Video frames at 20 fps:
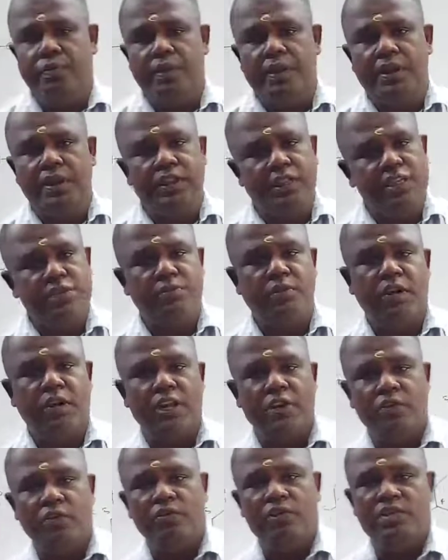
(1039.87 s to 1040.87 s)
In this
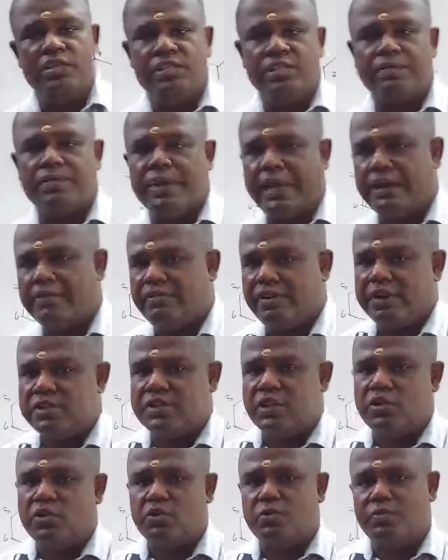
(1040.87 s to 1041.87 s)
molecule, which is a prior
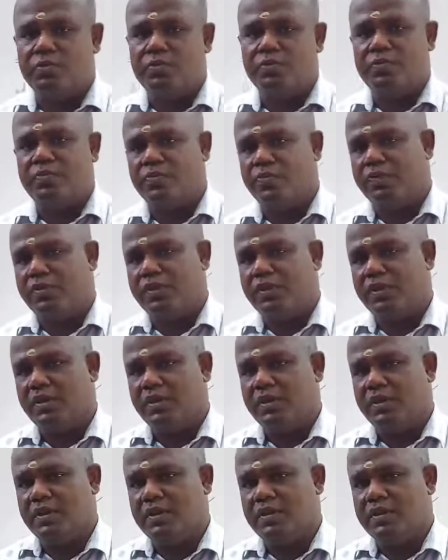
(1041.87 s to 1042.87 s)
functional group,
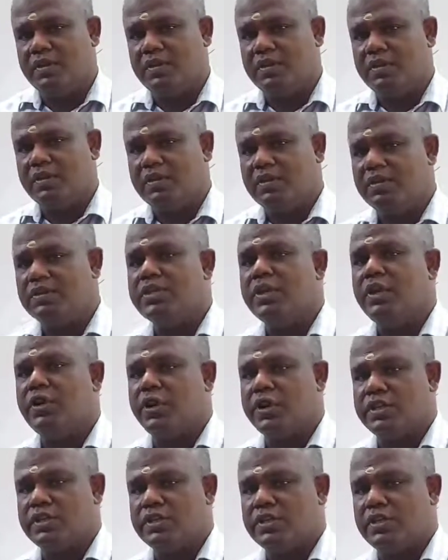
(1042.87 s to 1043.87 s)

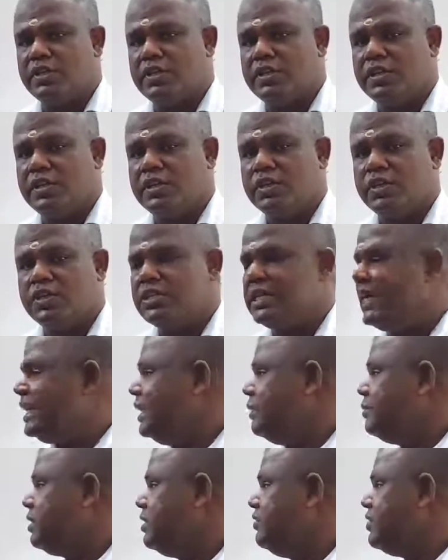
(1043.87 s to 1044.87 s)
COH. So start
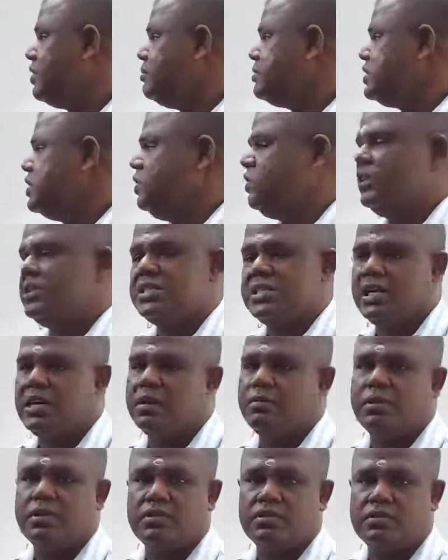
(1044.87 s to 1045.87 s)
numbering from COH
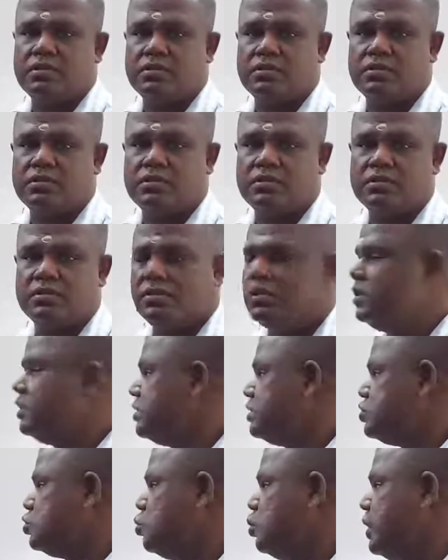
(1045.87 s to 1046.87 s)
carbon.
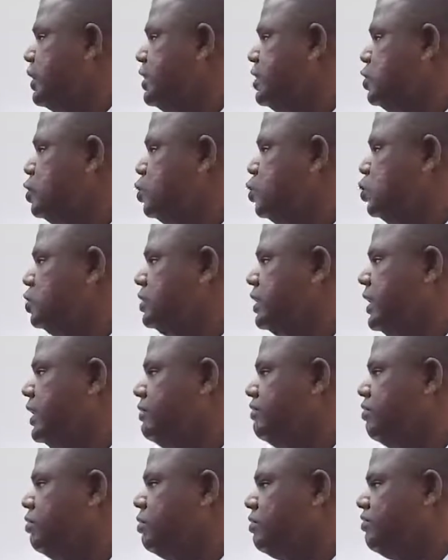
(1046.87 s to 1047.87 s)
So 1, 2, 3,
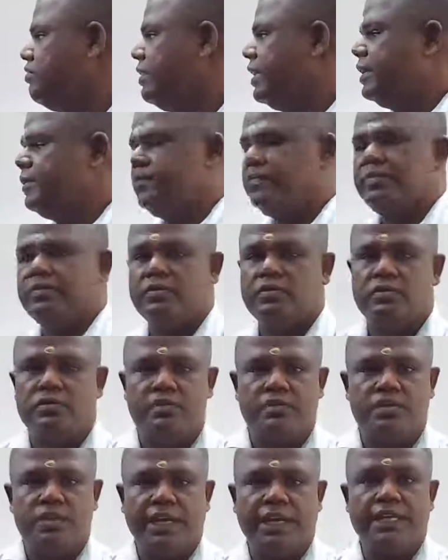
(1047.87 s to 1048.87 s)
4, 5.
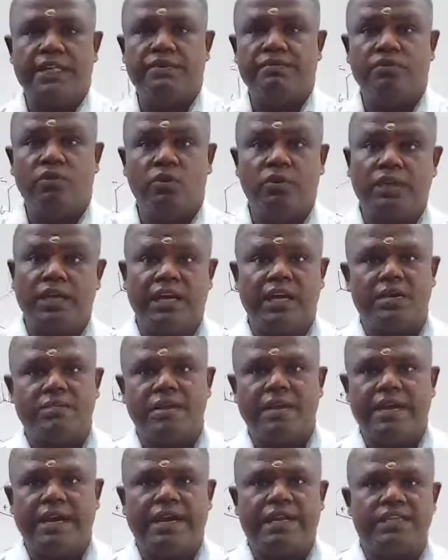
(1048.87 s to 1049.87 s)
And the fourth
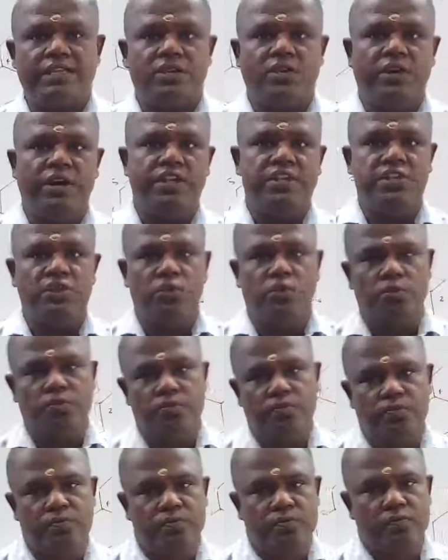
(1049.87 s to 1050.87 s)
carbon carries an OH group.
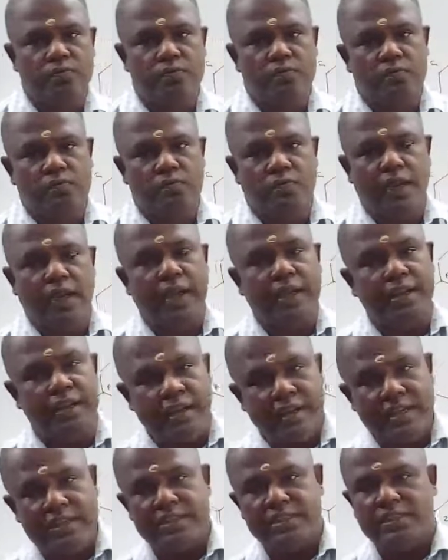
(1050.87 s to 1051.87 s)
And
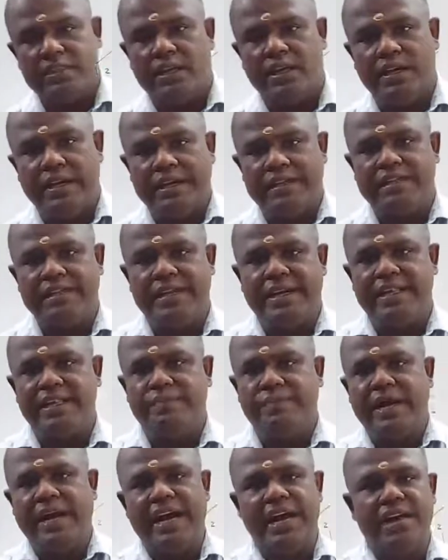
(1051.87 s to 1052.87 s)
inside the
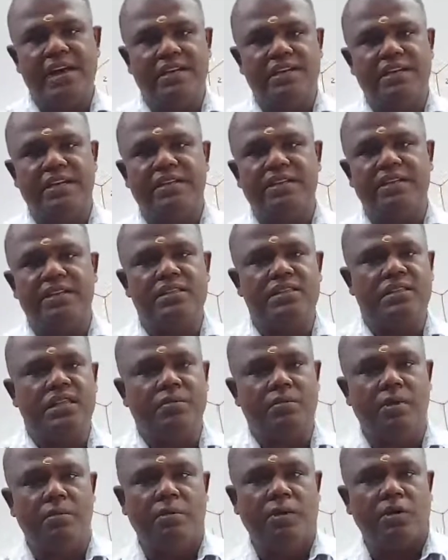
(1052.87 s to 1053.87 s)
parent chain there is a
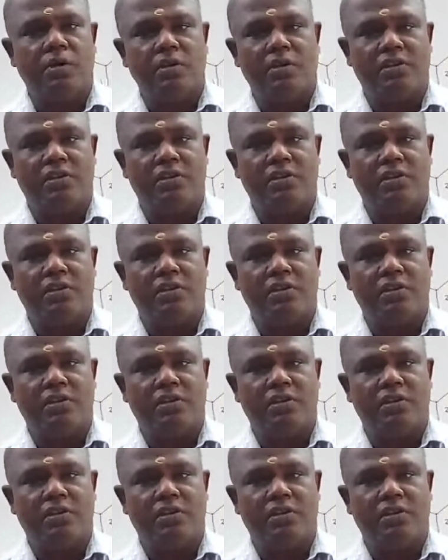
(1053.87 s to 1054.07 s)
double bond.